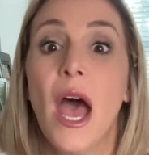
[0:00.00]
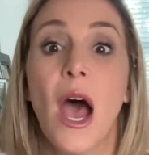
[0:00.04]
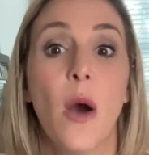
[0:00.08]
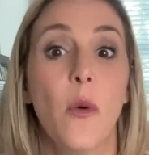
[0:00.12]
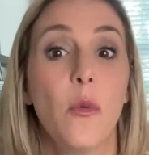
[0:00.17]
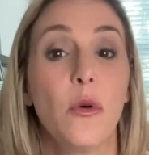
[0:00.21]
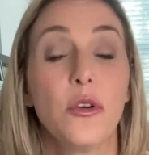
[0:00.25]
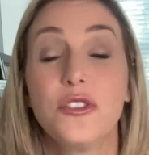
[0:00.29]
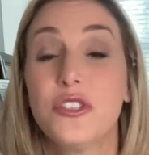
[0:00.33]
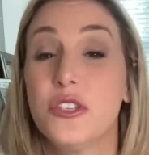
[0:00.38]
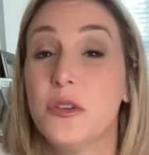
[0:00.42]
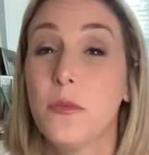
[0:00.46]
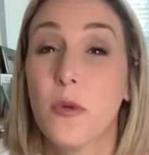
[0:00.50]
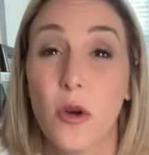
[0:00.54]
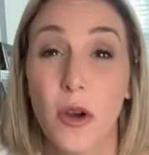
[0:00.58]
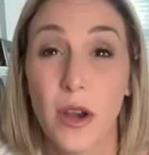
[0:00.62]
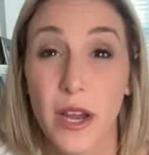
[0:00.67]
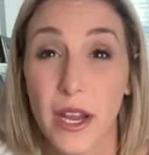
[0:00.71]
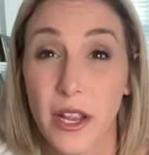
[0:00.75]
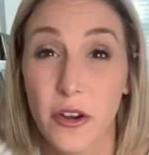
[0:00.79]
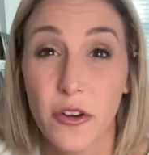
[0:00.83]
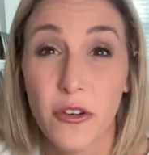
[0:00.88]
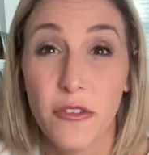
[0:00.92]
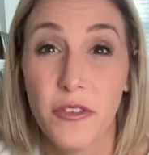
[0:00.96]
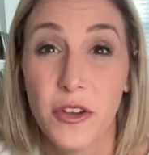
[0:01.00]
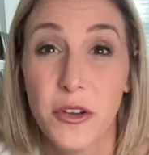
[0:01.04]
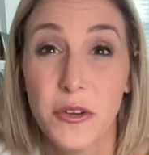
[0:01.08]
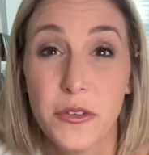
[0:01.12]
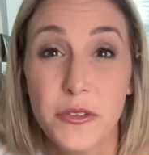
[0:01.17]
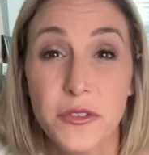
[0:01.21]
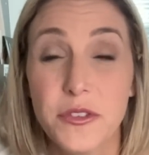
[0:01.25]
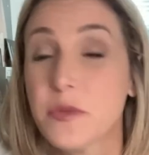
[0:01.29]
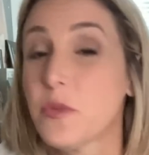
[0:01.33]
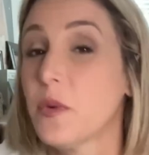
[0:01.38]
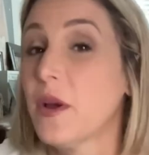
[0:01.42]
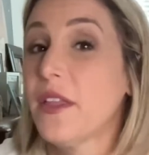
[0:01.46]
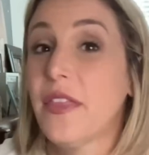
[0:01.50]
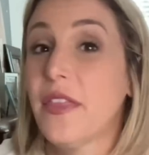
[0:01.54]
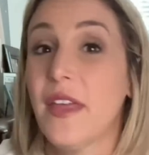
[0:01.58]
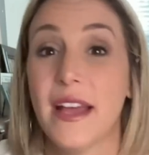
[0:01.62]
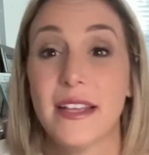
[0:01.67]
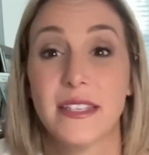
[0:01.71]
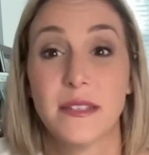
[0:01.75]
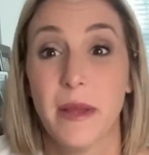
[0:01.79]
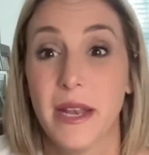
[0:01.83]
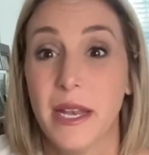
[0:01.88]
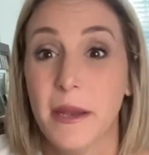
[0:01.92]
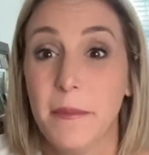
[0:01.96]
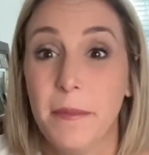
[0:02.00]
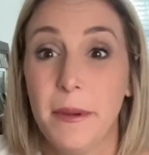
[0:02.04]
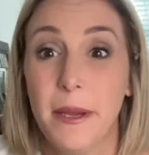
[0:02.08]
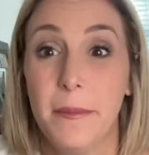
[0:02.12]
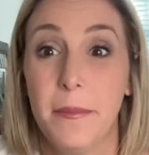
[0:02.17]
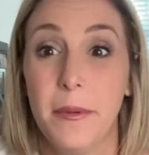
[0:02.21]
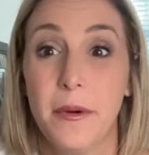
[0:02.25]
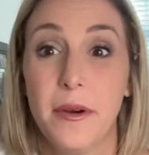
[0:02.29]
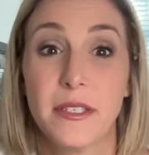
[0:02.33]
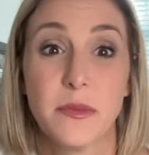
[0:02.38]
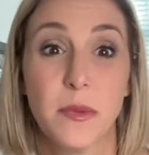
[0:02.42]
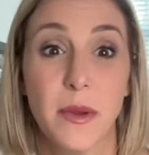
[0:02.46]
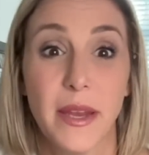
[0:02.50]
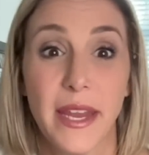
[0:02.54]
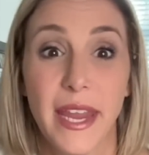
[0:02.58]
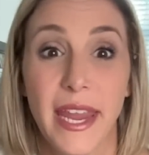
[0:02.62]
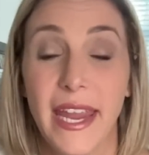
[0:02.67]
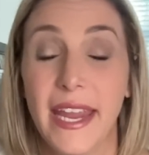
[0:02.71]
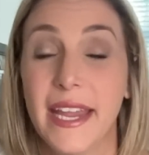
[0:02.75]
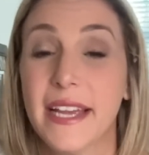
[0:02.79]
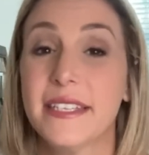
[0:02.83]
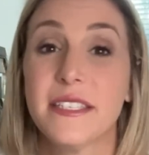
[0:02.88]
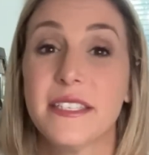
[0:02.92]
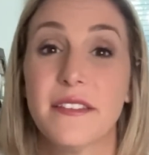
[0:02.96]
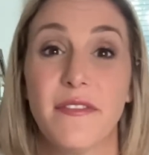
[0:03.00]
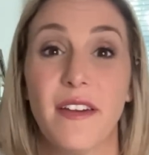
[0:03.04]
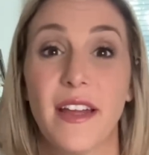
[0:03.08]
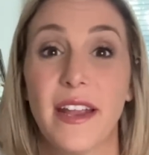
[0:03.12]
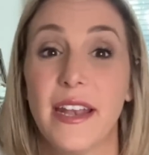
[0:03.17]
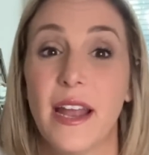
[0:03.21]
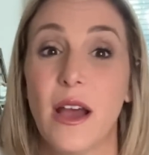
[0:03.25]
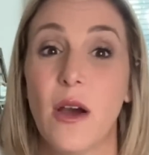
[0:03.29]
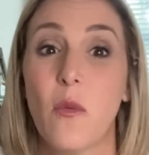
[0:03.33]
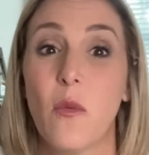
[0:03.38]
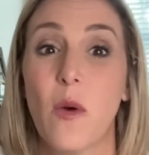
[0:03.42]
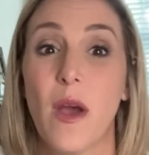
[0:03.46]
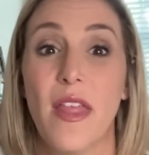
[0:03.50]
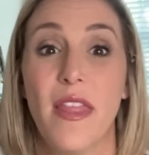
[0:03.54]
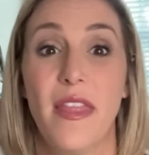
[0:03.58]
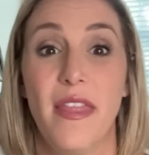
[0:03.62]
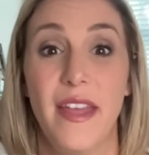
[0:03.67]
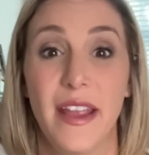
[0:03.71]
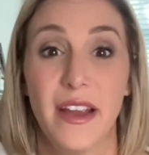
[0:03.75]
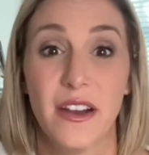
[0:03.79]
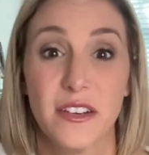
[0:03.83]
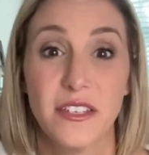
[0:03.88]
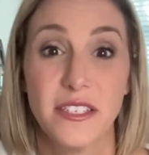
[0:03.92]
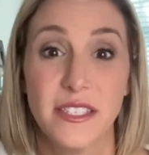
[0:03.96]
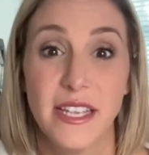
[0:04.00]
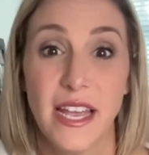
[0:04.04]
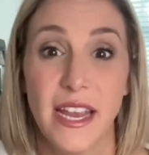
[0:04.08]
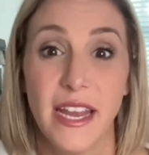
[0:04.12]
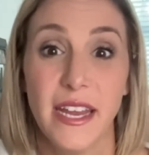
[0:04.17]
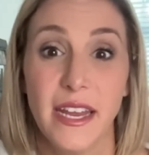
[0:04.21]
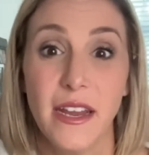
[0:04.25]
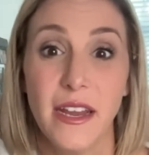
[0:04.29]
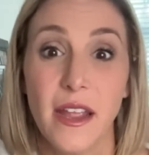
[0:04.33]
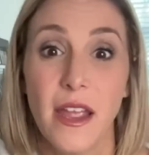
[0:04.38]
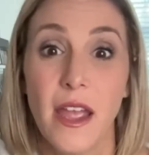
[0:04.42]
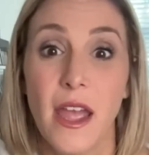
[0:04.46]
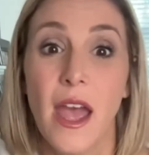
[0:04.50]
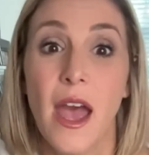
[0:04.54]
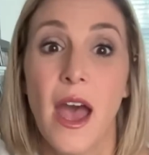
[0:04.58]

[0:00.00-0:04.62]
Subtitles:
We'll do more interviews with as many people as we can to find out what they're saying.